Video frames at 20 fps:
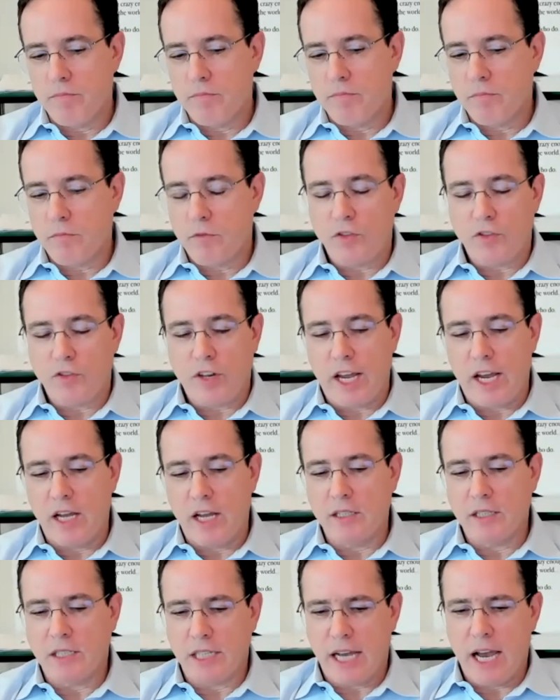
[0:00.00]

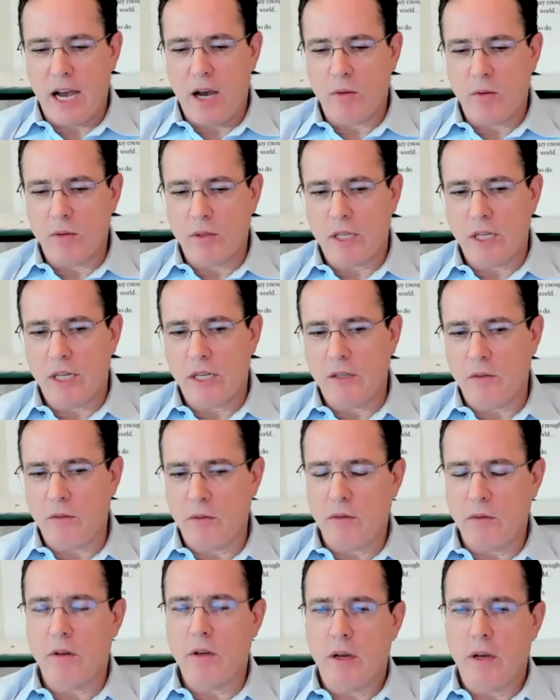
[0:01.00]
stands out that
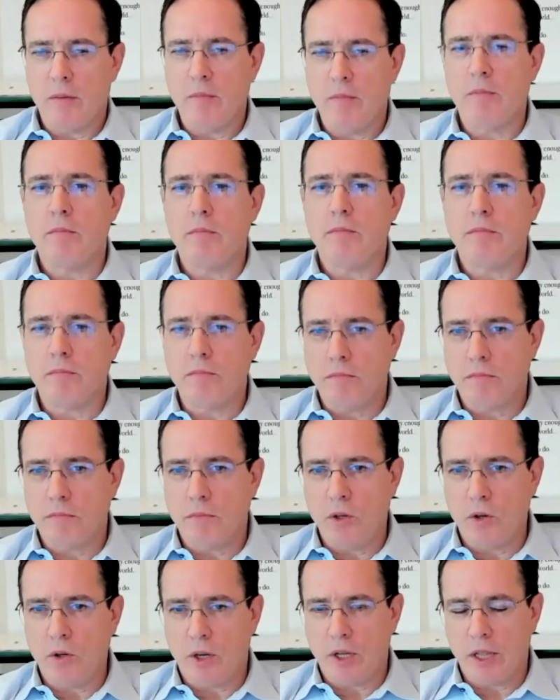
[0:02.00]

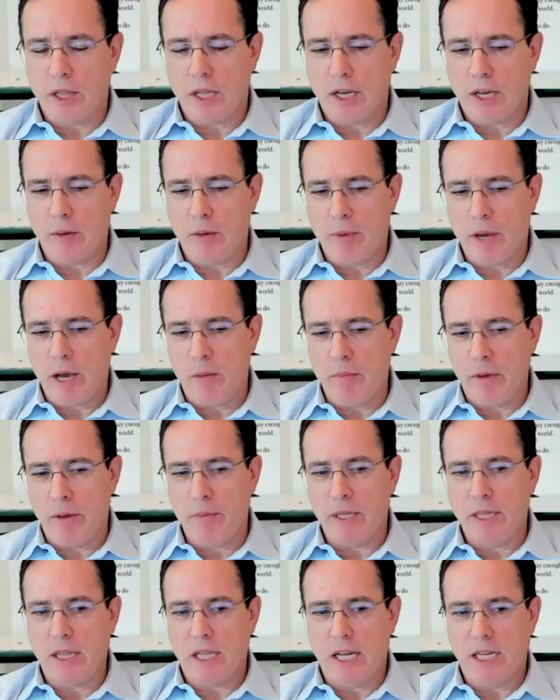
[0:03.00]
you can think about,
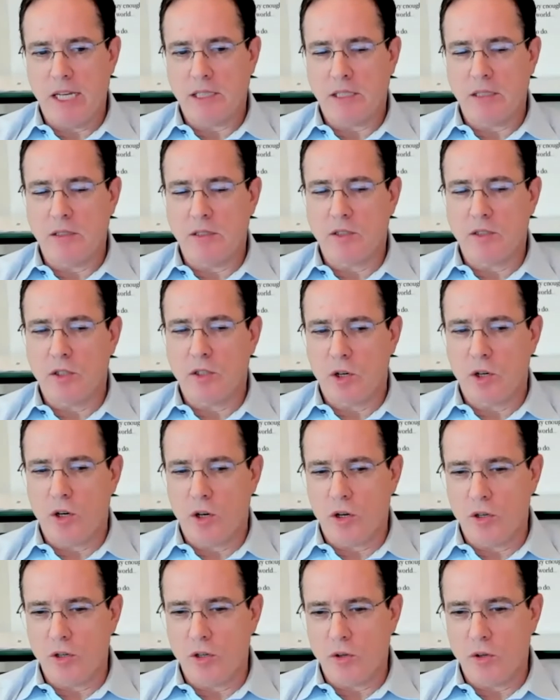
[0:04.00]
maybe lessons
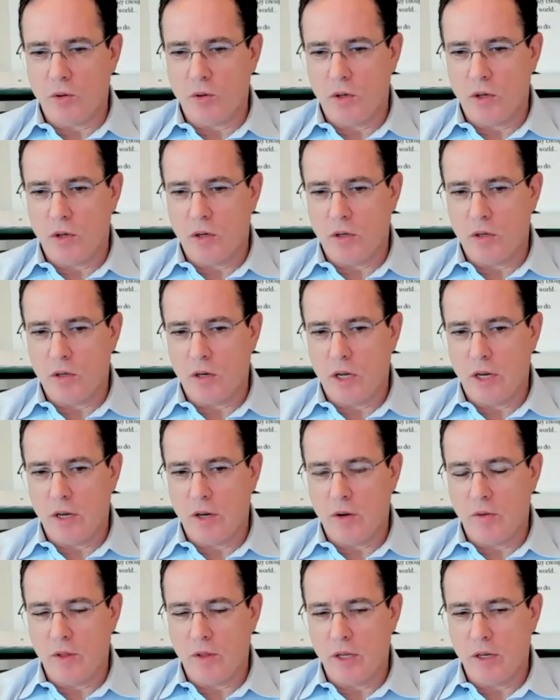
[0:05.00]
learned? Or I
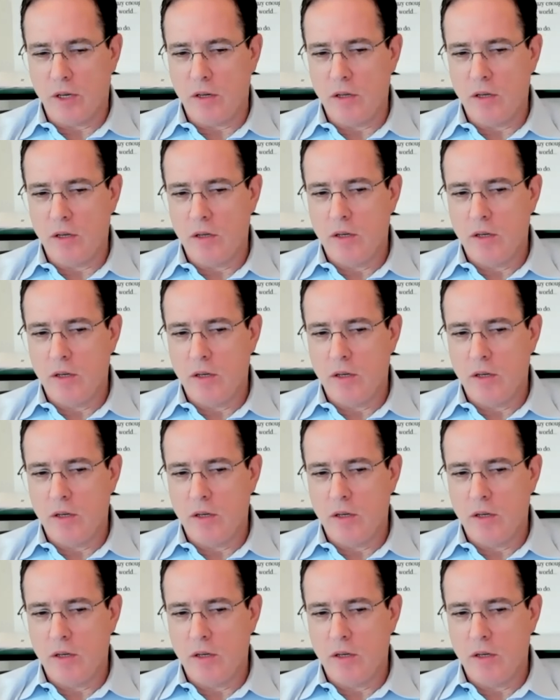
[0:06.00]
know that,